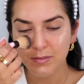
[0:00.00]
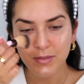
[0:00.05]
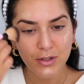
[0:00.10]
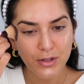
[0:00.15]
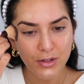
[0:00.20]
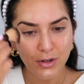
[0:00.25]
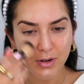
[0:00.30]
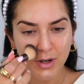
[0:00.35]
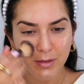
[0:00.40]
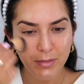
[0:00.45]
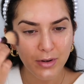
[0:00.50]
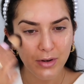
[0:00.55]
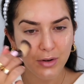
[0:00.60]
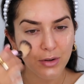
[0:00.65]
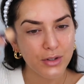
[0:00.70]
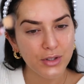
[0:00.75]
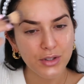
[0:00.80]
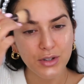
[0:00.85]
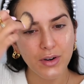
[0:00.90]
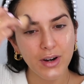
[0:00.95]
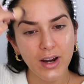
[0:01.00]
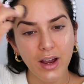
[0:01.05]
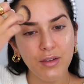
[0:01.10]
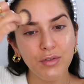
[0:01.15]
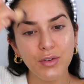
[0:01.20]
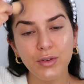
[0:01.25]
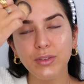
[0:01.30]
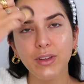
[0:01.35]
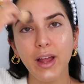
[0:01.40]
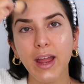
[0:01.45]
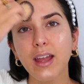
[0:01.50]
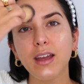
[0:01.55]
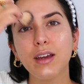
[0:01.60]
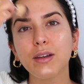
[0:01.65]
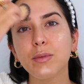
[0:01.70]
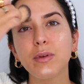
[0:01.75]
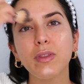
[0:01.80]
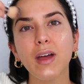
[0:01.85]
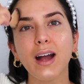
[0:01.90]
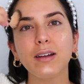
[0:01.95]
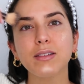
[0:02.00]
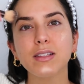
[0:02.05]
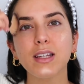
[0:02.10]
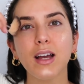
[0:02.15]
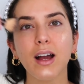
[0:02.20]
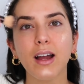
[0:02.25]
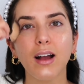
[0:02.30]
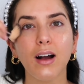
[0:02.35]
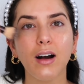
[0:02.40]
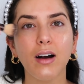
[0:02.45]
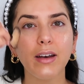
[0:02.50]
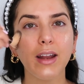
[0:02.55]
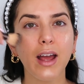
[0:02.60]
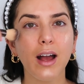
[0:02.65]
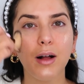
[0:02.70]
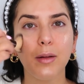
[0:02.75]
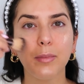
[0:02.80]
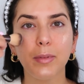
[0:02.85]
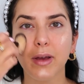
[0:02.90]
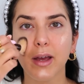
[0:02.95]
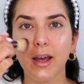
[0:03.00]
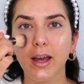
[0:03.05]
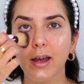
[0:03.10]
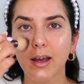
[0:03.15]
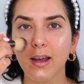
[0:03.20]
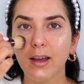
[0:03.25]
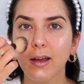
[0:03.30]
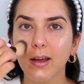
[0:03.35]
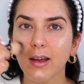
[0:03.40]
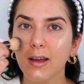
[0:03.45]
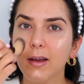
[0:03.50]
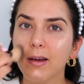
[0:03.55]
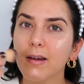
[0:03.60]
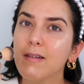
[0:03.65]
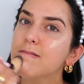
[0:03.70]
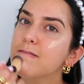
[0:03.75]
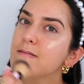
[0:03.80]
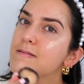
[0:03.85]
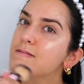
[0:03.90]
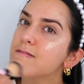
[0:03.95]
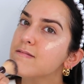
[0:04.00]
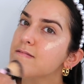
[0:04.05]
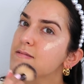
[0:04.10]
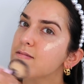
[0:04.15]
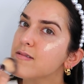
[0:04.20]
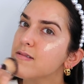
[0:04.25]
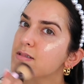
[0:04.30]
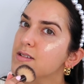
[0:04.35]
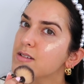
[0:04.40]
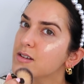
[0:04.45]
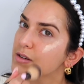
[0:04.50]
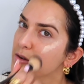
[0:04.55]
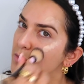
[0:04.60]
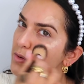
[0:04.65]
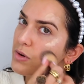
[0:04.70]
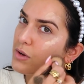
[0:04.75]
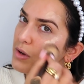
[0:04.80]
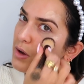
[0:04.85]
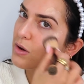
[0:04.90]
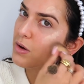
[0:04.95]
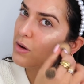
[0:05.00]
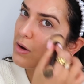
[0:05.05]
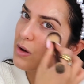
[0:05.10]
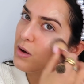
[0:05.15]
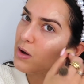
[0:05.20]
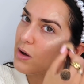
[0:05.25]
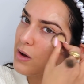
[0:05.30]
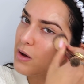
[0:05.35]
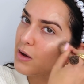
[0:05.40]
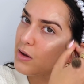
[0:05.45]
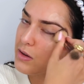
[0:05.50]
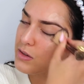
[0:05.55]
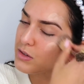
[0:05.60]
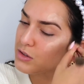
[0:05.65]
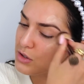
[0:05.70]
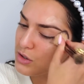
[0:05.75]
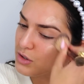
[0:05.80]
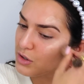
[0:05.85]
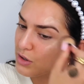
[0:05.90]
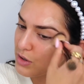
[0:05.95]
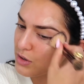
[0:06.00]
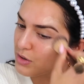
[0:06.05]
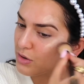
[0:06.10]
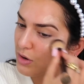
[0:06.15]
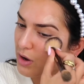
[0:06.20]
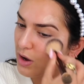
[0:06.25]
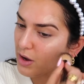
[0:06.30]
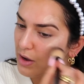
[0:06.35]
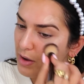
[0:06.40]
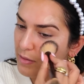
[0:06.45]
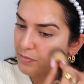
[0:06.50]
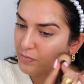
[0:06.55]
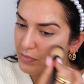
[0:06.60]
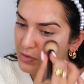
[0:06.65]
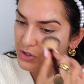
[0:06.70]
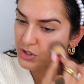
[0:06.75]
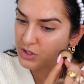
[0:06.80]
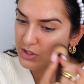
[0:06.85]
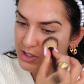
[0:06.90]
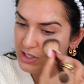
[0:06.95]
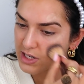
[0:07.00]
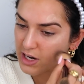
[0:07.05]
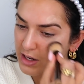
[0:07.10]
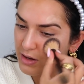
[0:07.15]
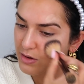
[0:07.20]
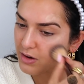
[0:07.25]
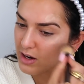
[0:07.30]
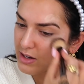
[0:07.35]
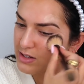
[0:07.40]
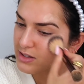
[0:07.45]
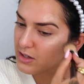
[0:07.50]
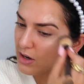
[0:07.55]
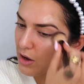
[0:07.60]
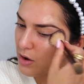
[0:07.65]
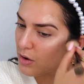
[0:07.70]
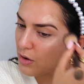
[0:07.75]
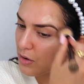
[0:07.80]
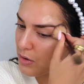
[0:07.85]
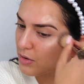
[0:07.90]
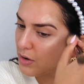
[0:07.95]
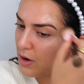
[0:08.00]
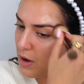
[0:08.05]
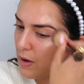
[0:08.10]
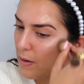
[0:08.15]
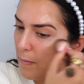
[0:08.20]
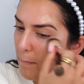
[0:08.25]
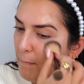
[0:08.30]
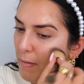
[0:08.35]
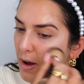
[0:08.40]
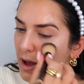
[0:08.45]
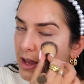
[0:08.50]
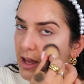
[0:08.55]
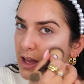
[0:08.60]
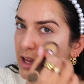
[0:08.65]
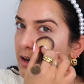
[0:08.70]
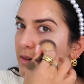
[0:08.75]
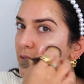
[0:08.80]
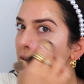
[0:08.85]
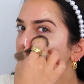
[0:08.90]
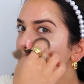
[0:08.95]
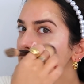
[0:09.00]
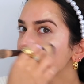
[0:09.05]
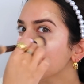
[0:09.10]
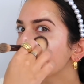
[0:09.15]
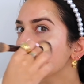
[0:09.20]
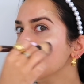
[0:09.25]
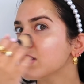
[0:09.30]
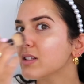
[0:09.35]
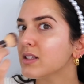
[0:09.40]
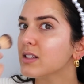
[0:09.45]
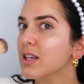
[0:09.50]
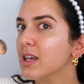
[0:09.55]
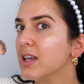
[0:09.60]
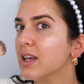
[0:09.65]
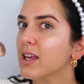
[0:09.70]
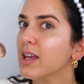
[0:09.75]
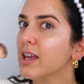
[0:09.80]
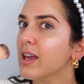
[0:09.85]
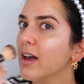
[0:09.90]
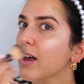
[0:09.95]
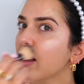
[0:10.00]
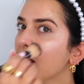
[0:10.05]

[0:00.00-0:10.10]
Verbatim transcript: sorry but not sorry, I feel naked without it. I can't help it. I don't know what to do. Um, just to let you guys know, my earrings that you see here